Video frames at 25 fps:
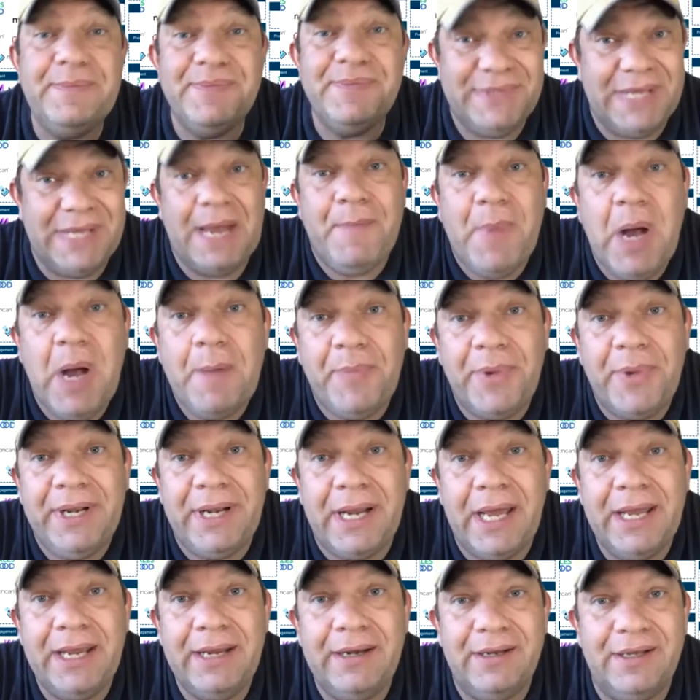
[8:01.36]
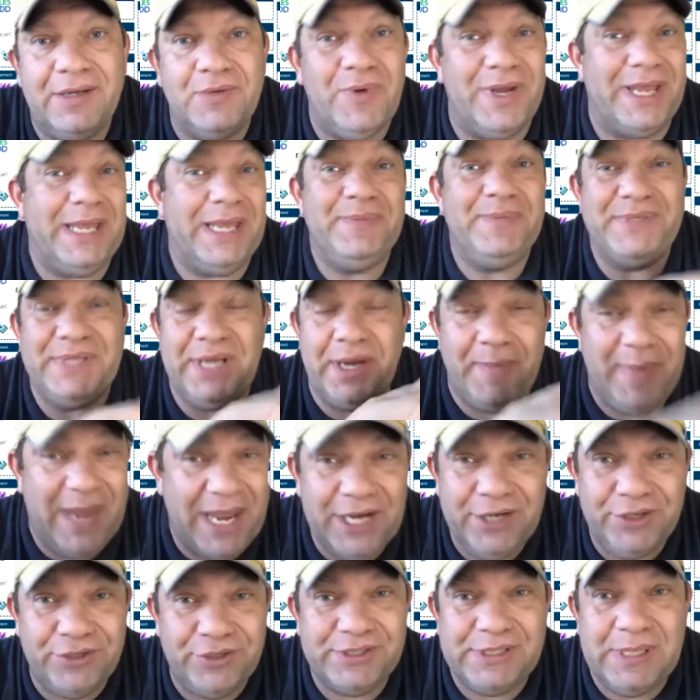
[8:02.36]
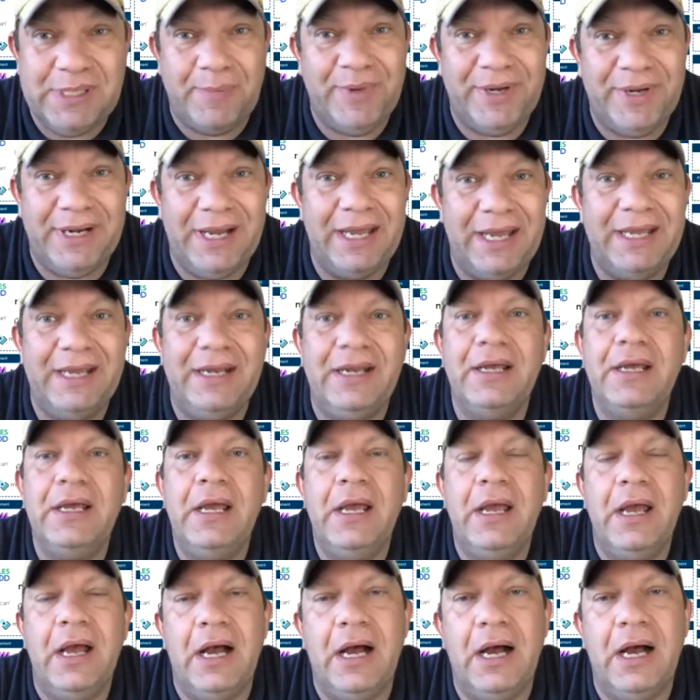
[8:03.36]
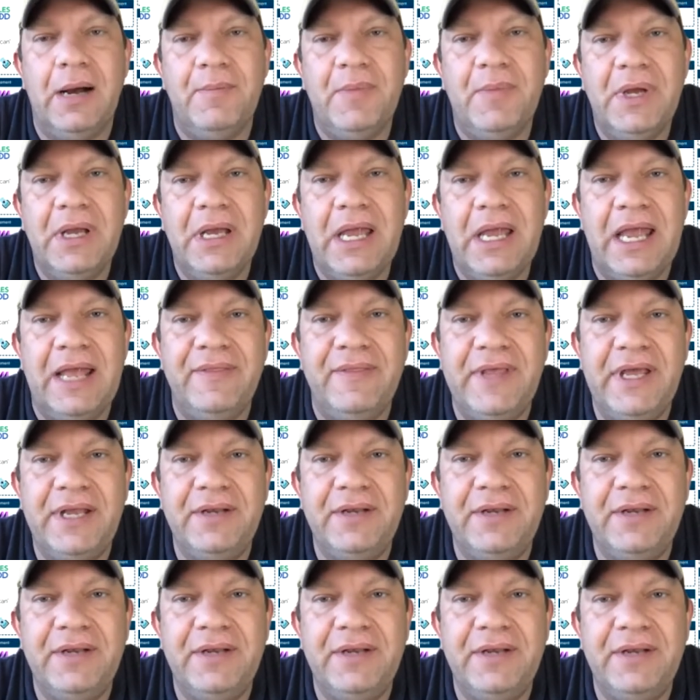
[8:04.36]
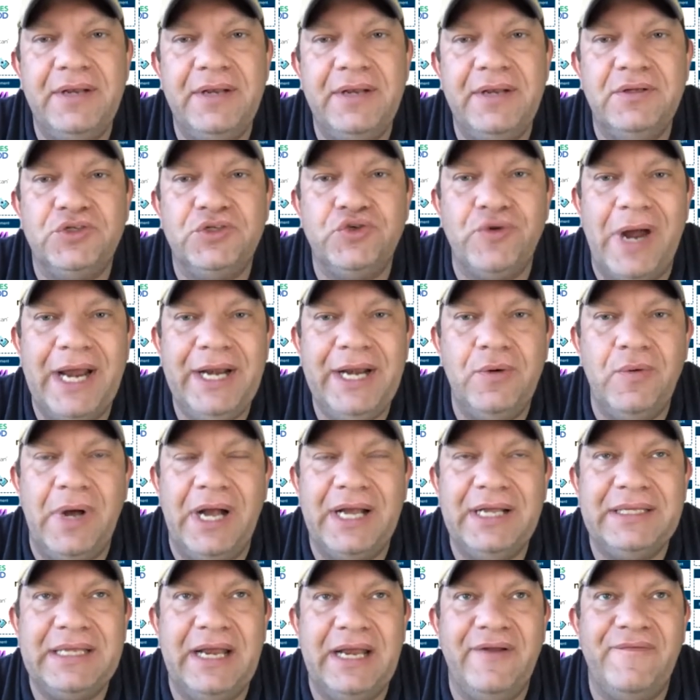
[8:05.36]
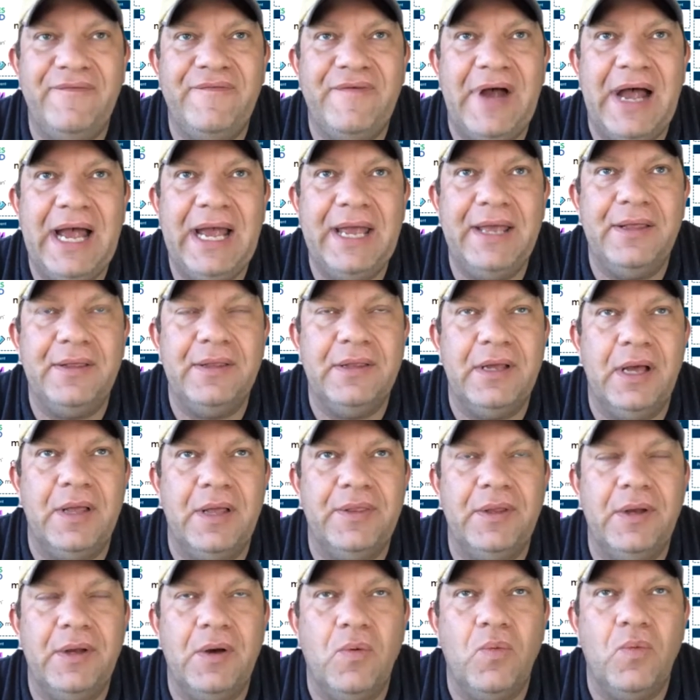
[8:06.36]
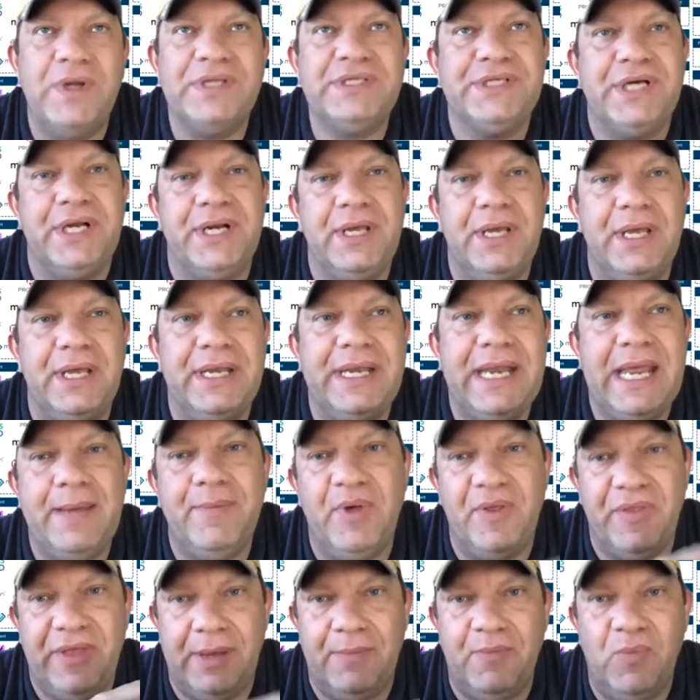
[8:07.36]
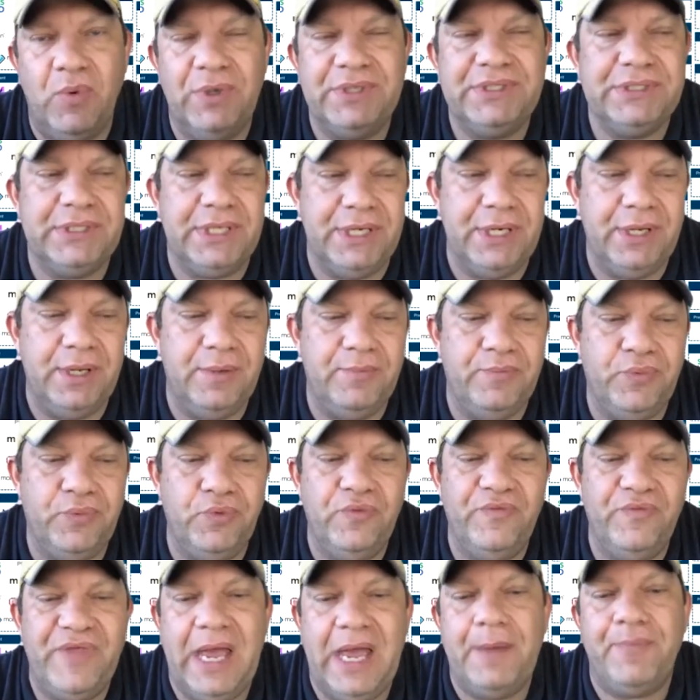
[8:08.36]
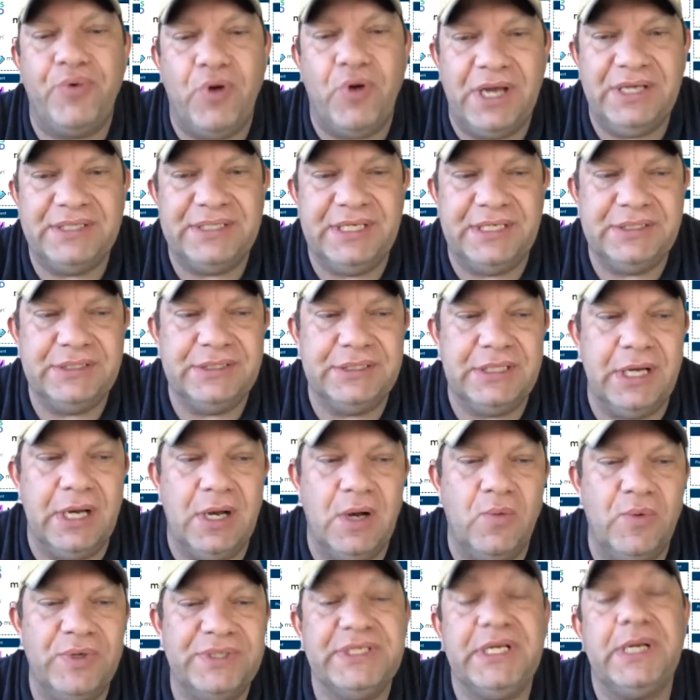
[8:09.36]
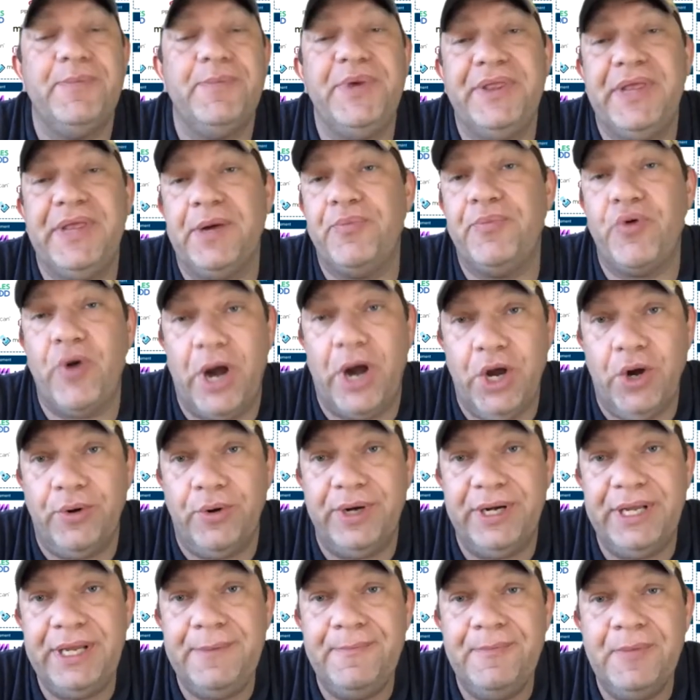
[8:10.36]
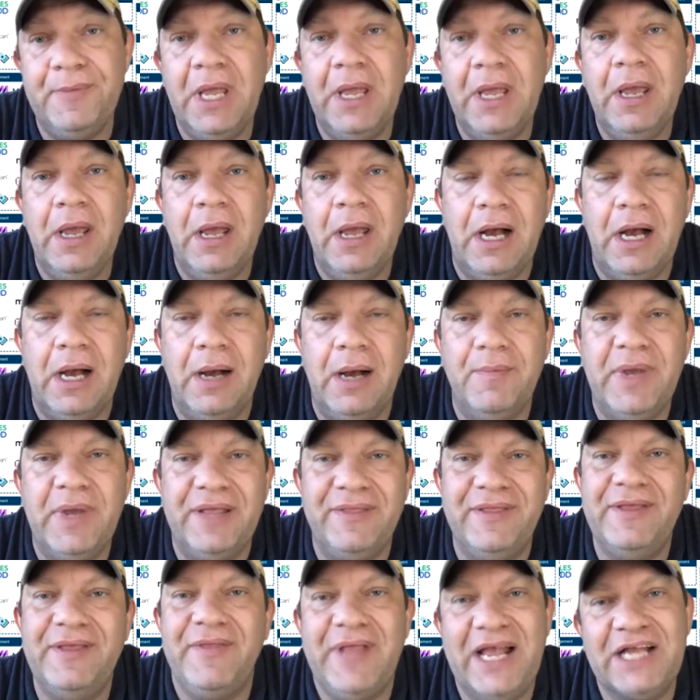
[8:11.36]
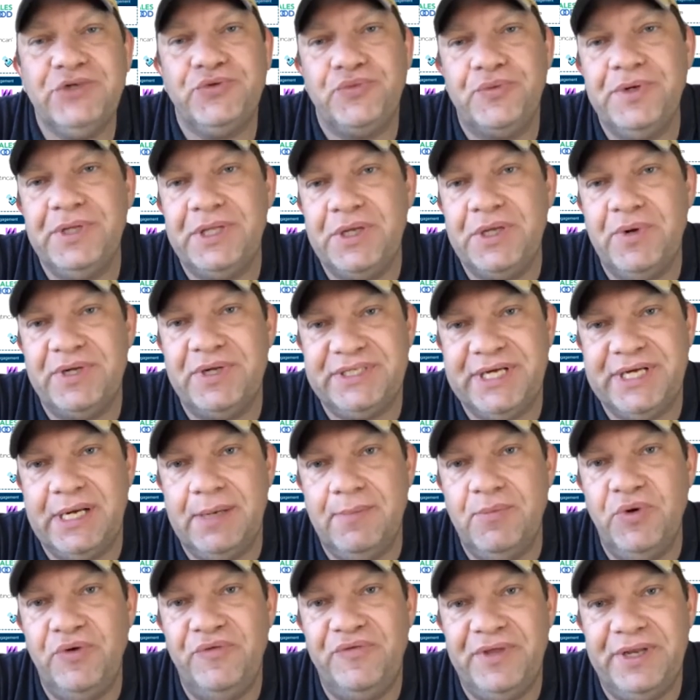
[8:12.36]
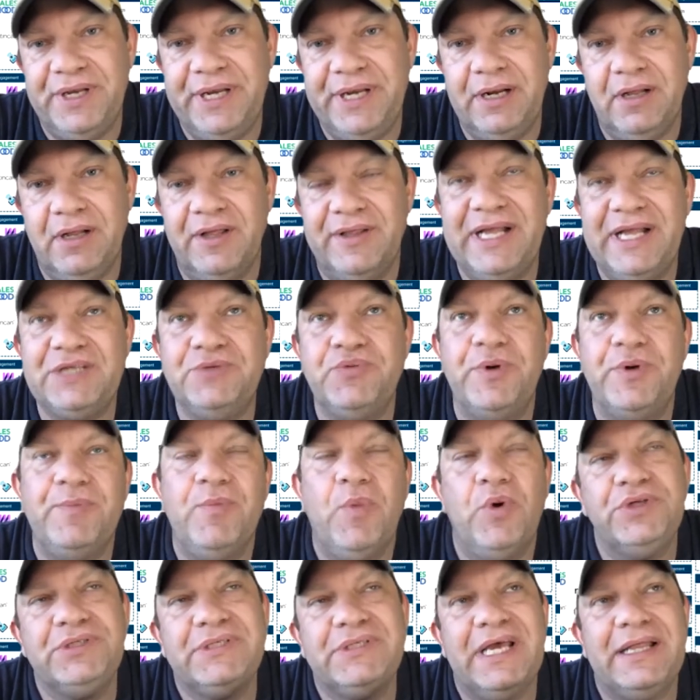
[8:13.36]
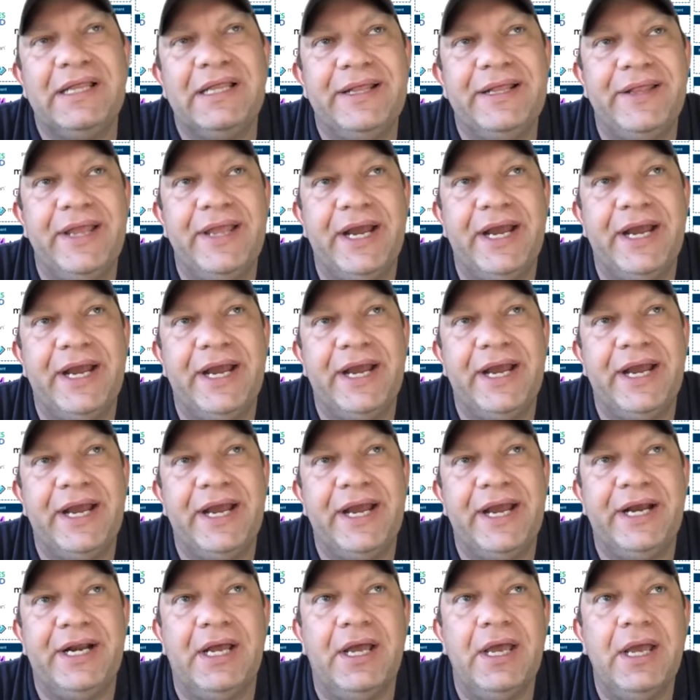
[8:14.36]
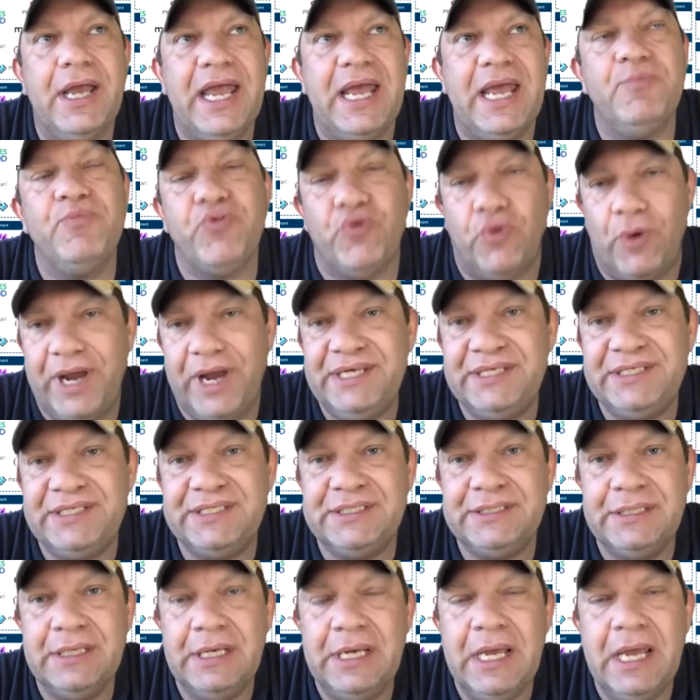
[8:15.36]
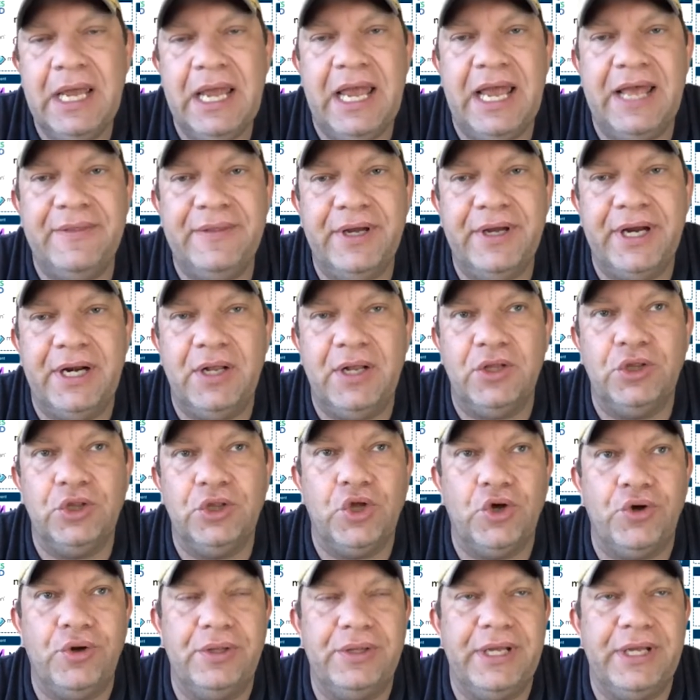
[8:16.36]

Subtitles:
keeps them up at night, and what keeps their managers up at night, and then try to identify what's going to enable them, what's going to improve that process, what's going to be their priority, and then that's really what's going to move the needle, and that's what most likely they're going to embrace, and they're going to learn.